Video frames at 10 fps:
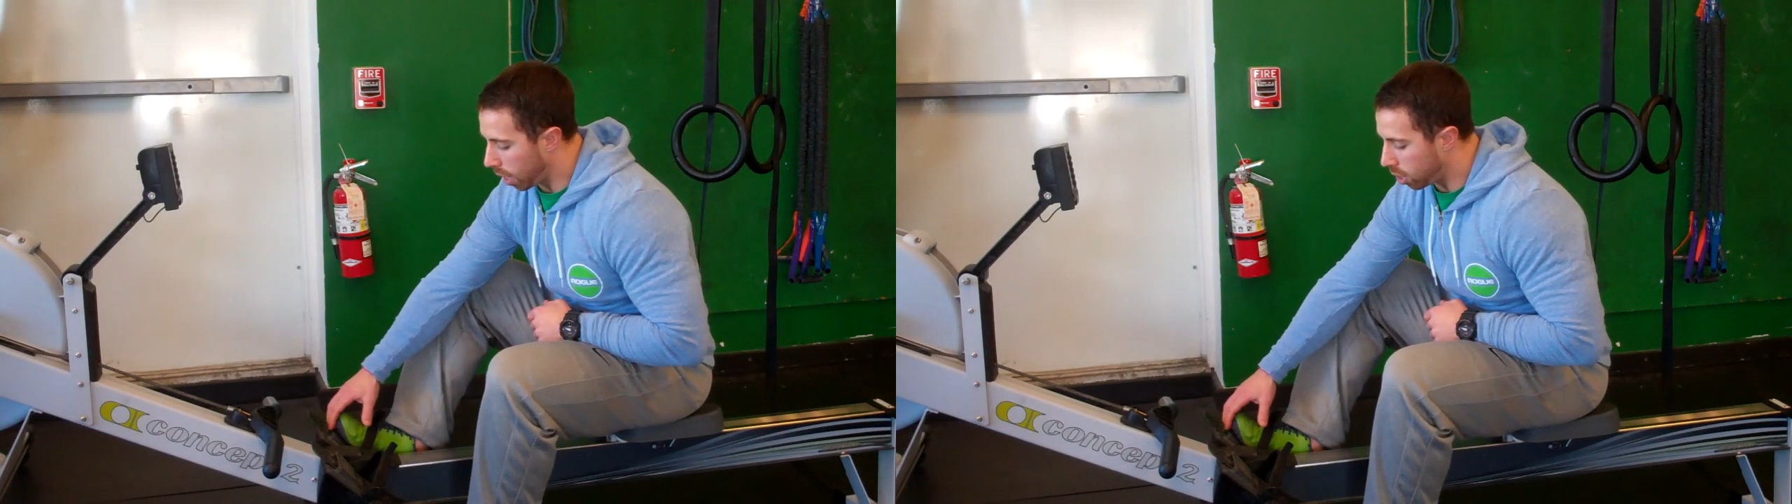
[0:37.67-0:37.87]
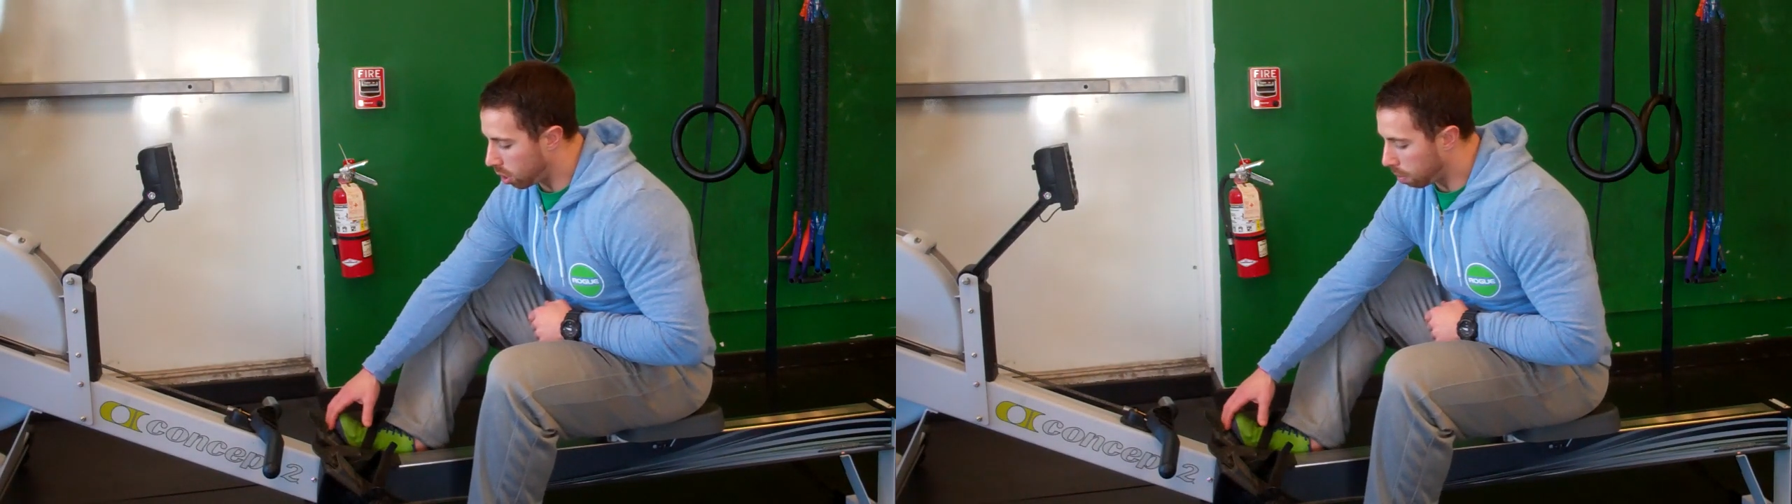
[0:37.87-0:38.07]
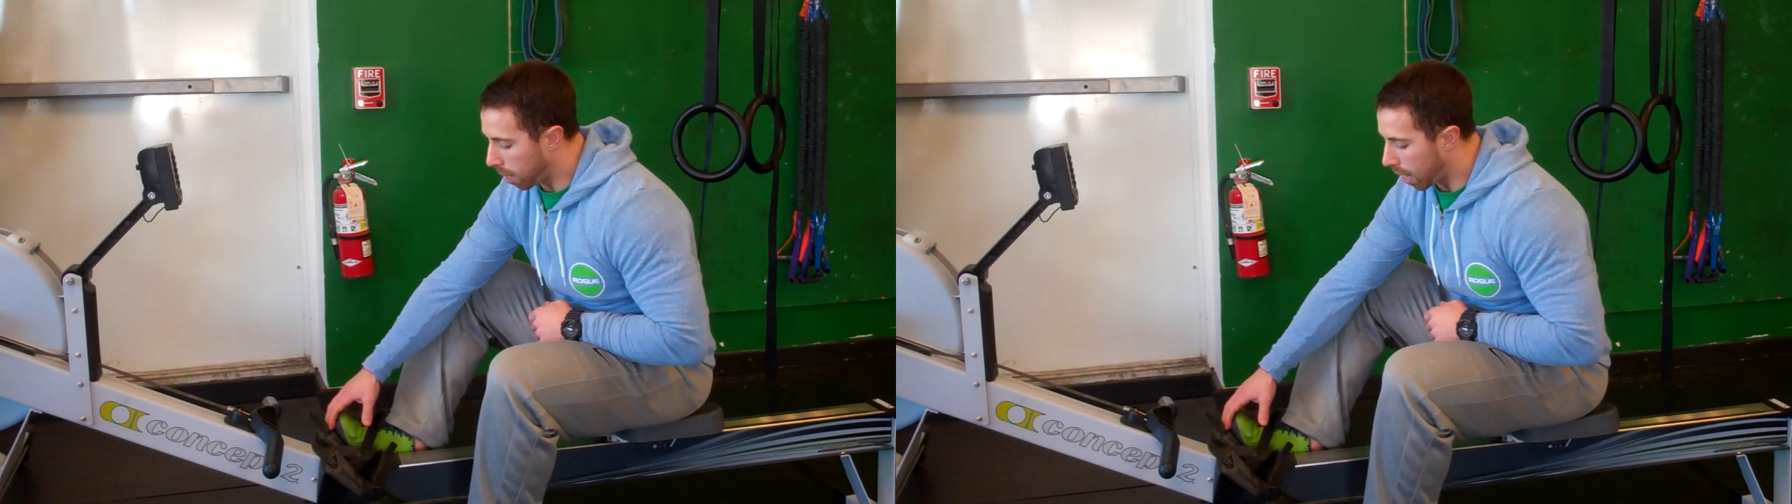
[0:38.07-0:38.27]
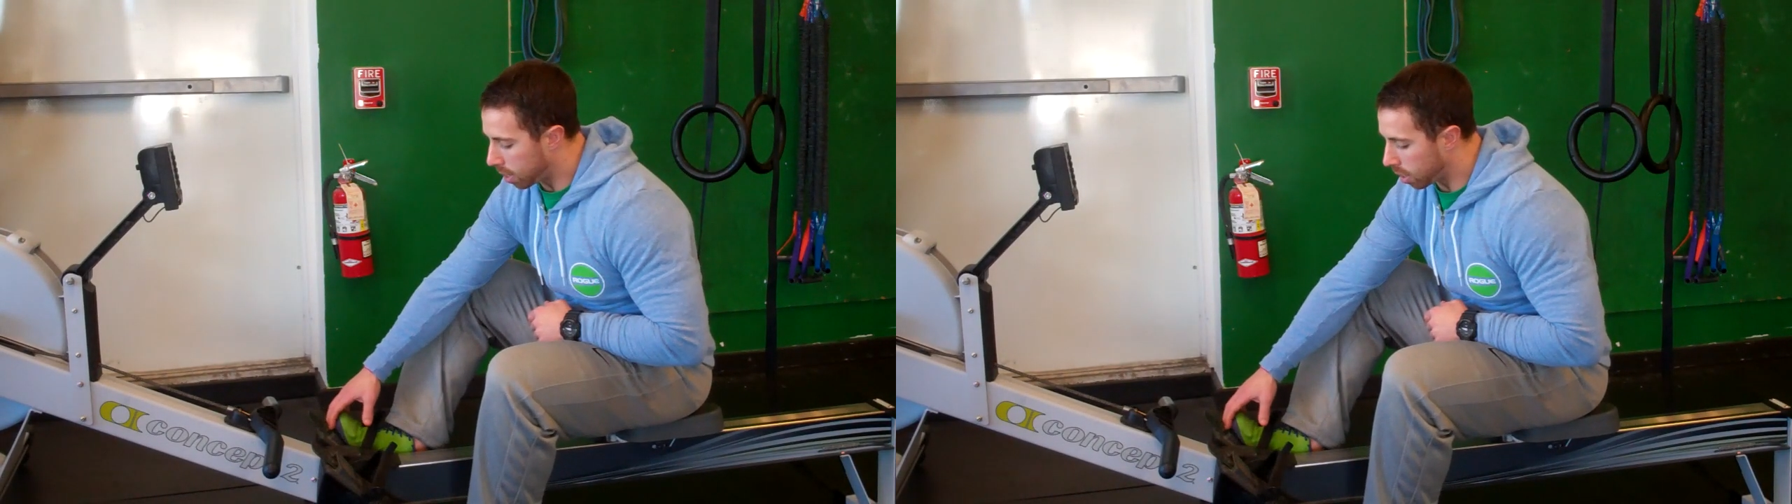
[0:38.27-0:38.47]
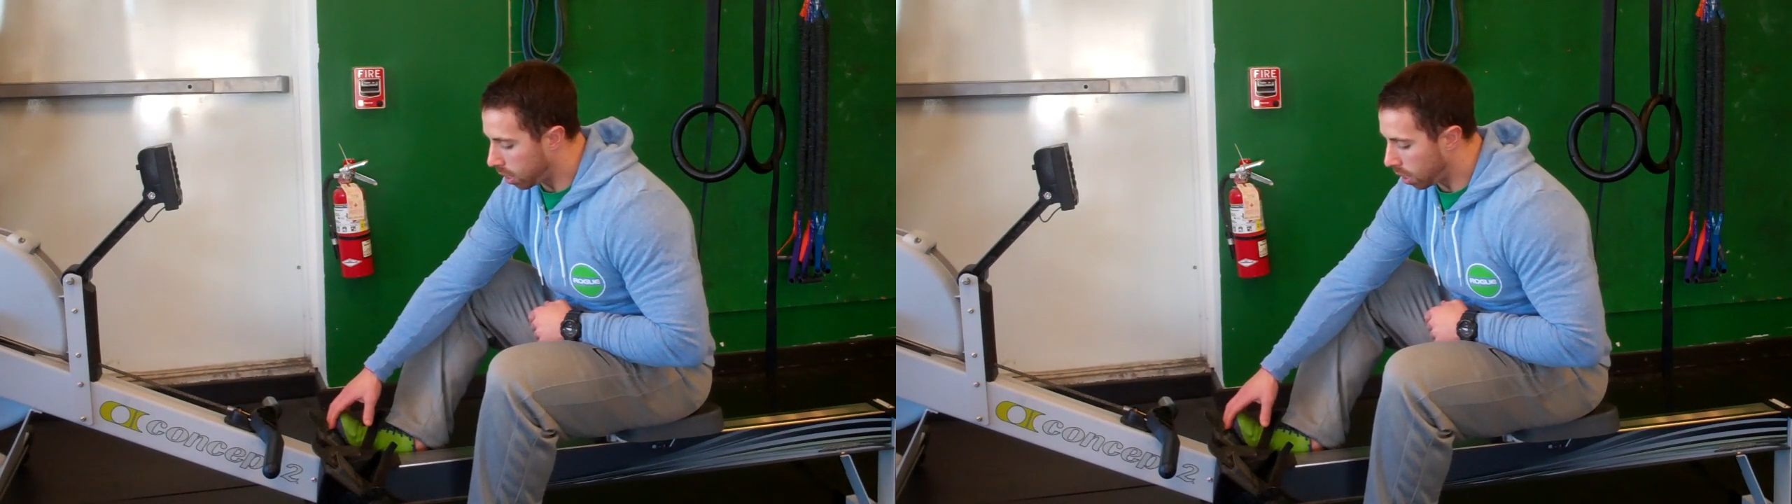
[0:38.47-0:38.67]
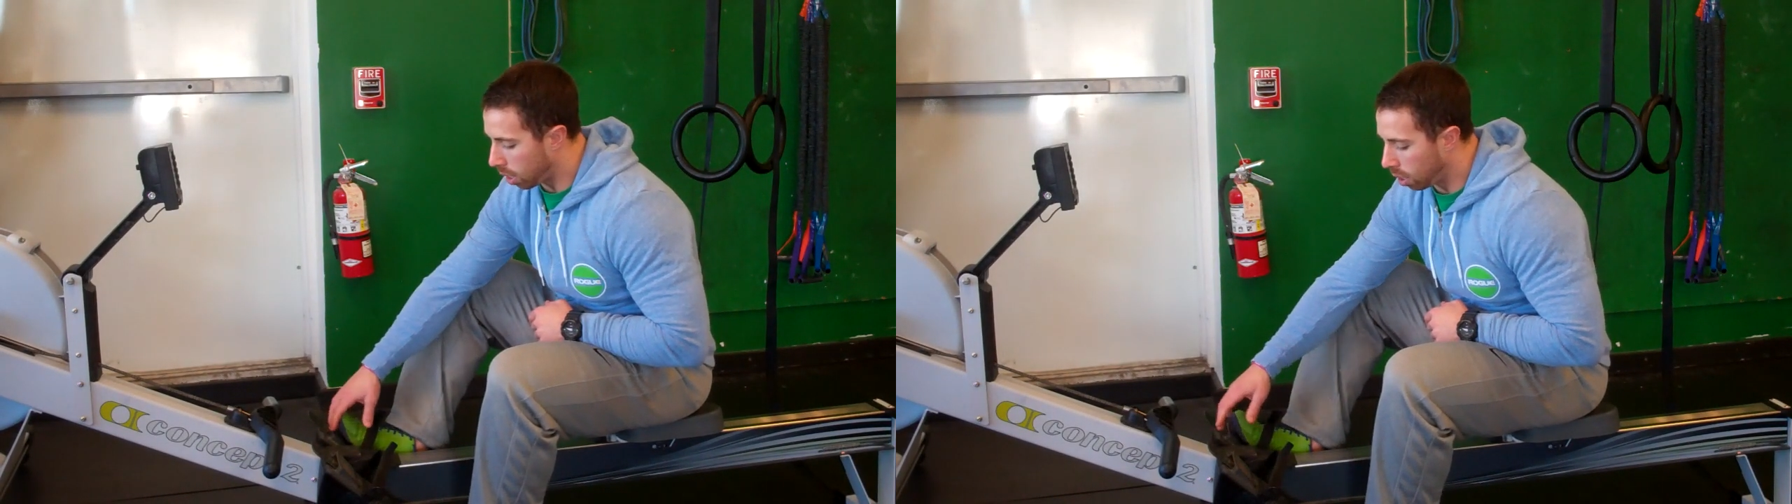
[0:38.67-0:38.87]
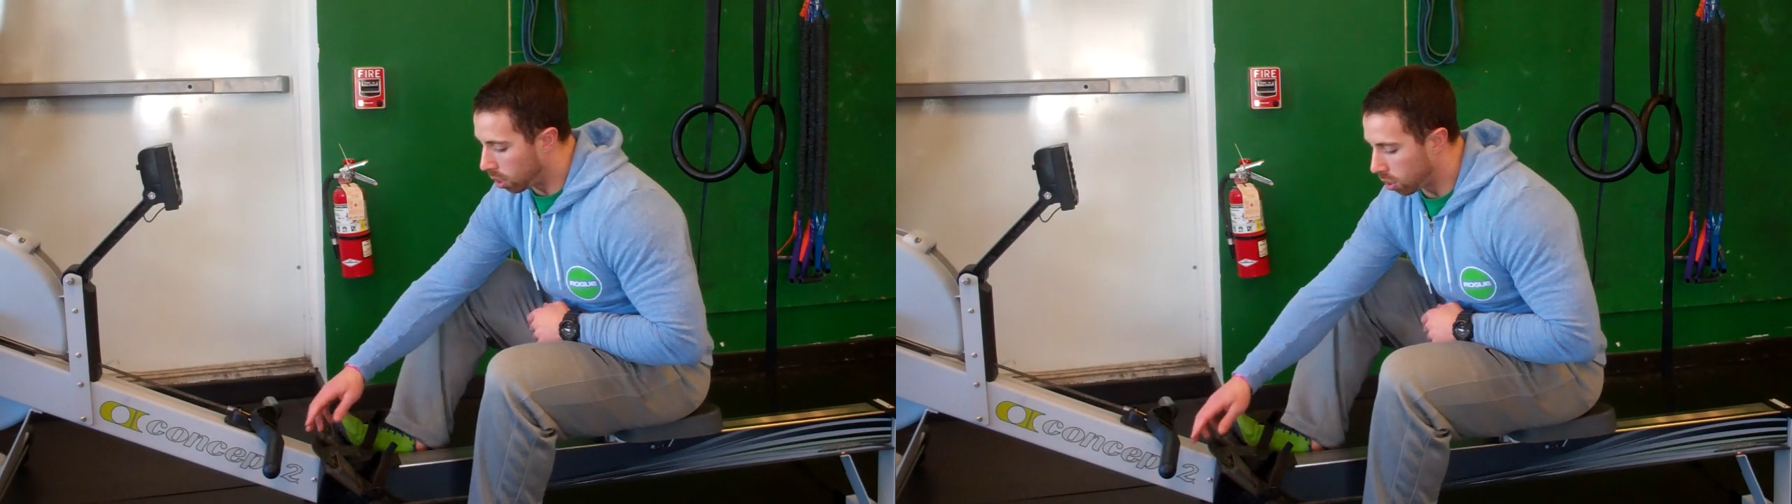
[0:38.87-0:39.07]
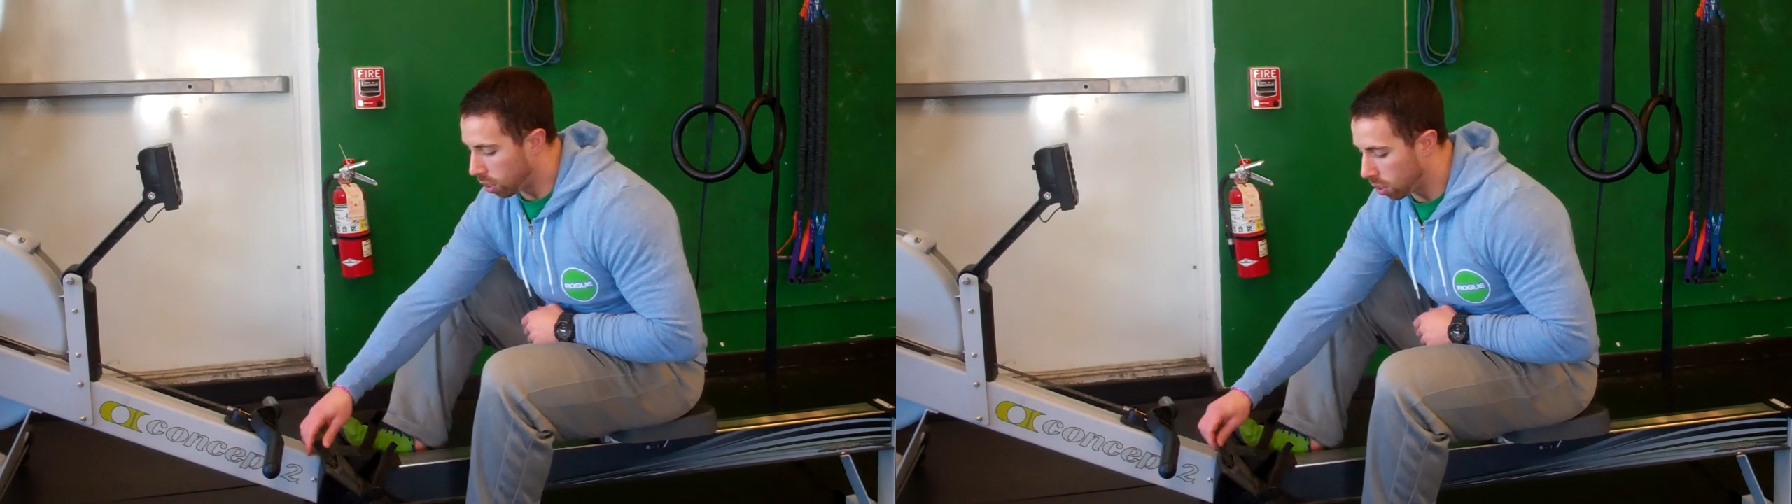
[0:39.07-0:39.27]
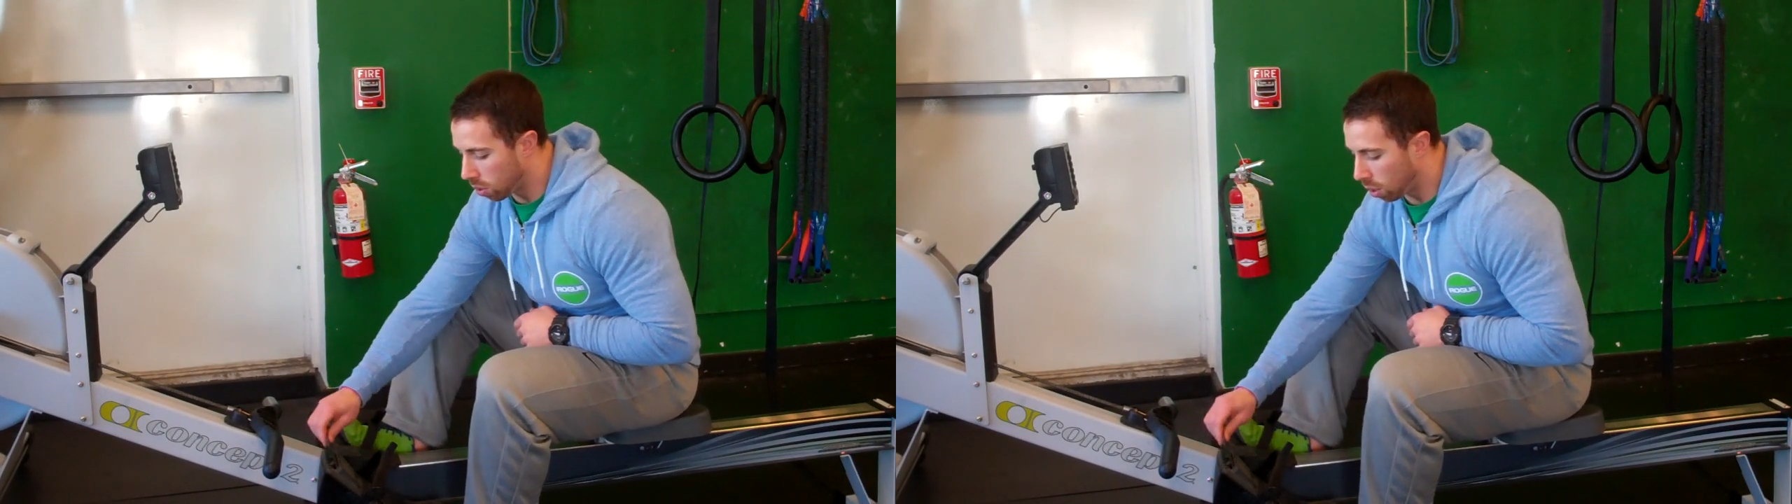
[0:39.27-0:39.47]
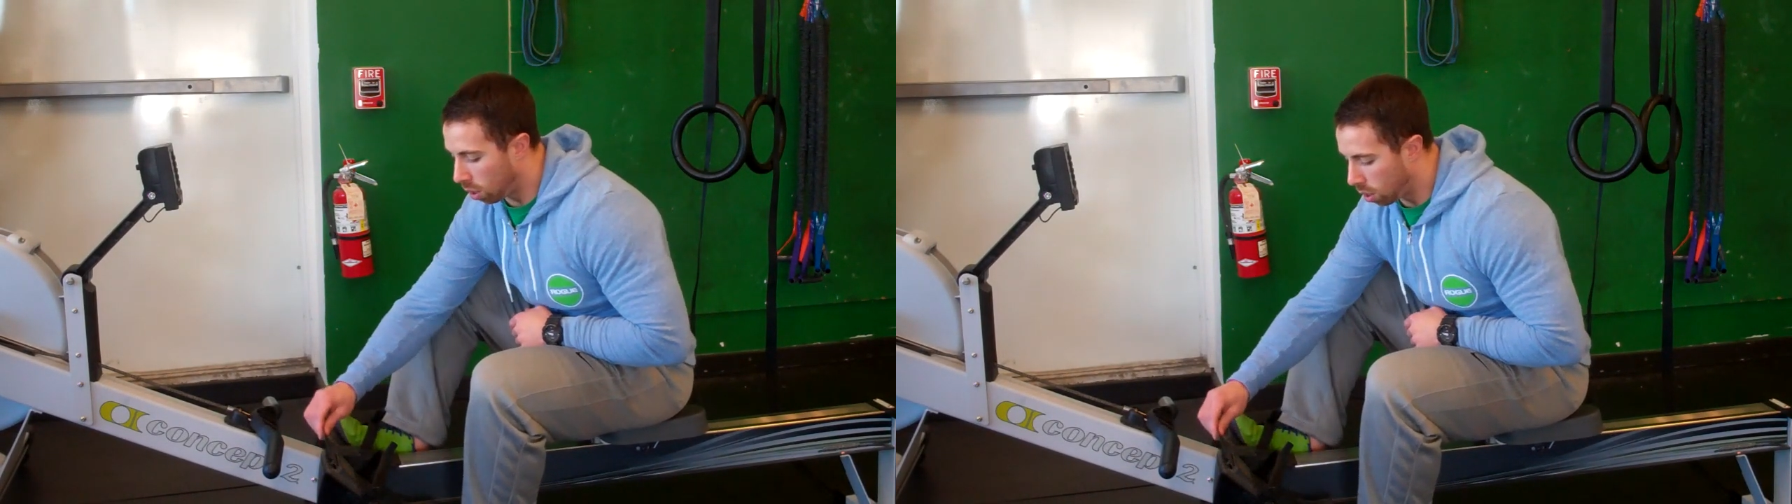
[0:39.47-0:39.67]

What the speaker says: edge of the plastic here. So this